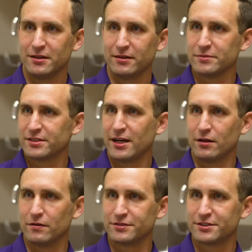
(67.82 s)

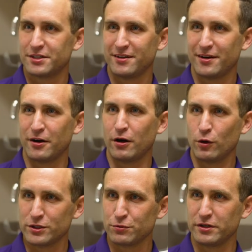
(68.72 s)
themselves
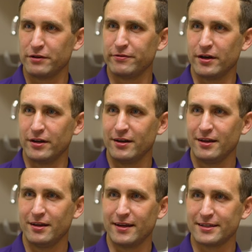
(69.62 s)
are what's really fun.
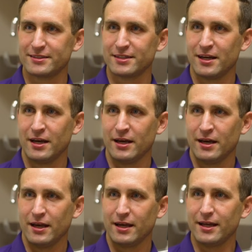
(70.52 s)
And that's
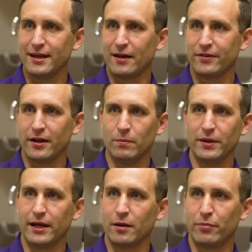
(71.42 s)
getting out there,
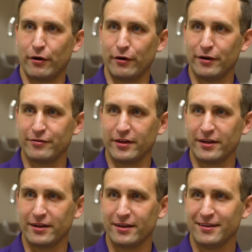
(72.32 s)
being a part of
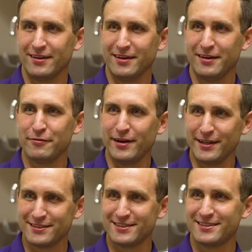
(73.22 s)
the
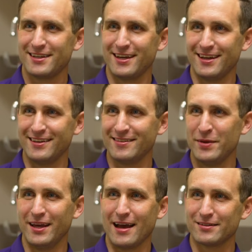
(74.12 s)
events and
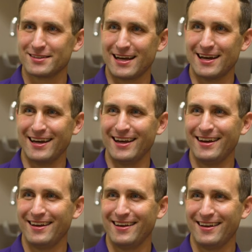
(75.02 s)
being
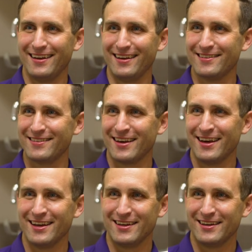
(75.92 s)
outside and
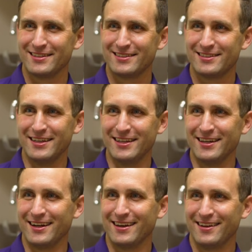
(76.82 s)
seeing